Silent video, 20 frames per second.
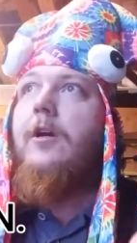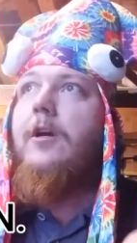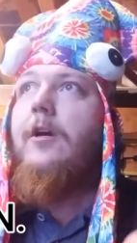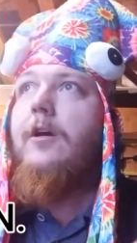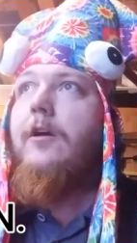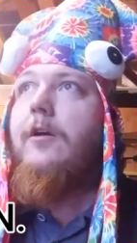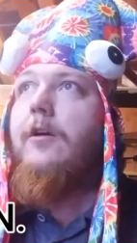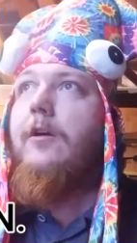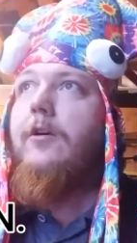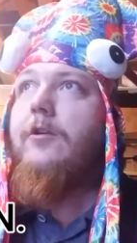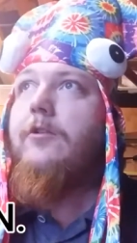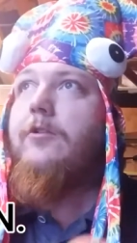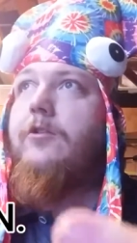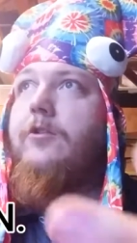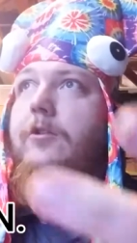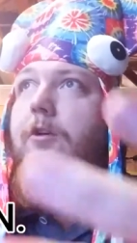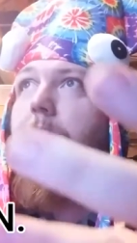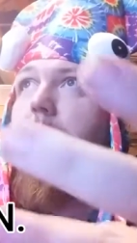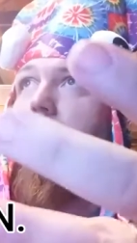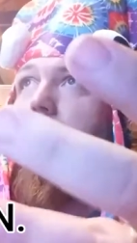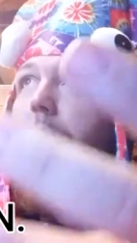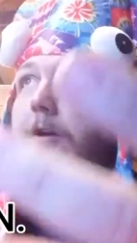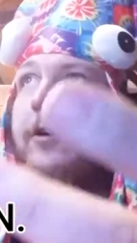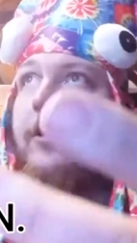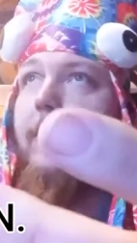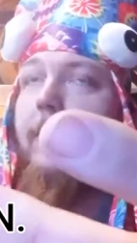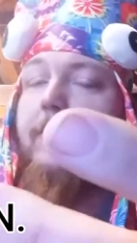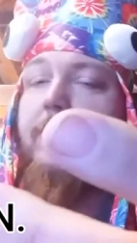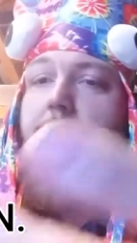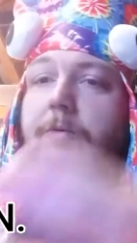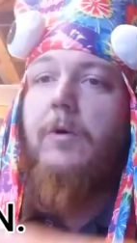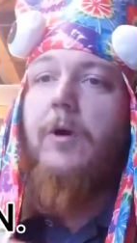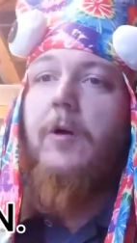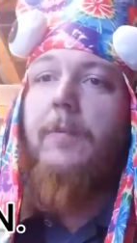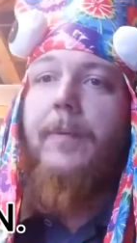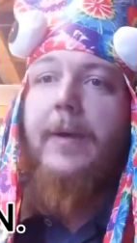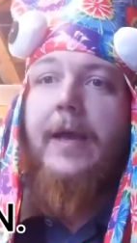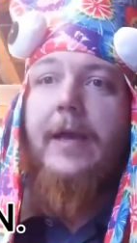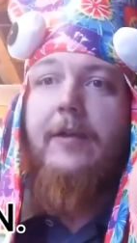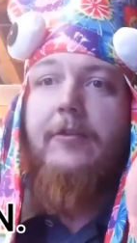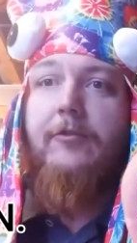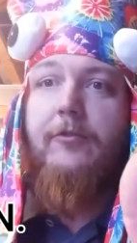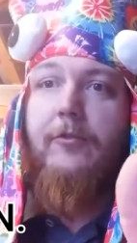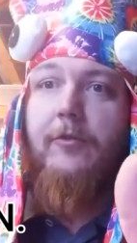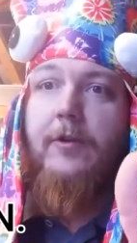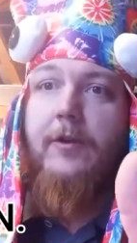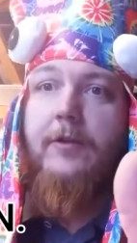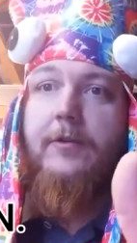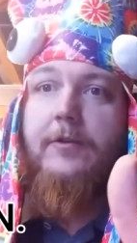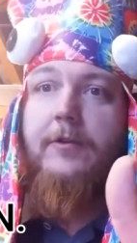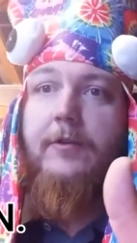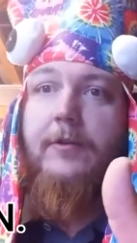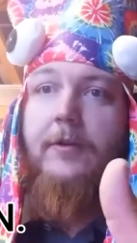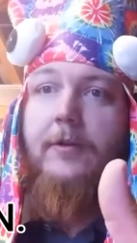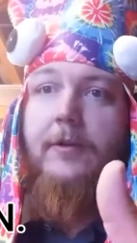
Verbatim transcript: a, a, a swamp ass front.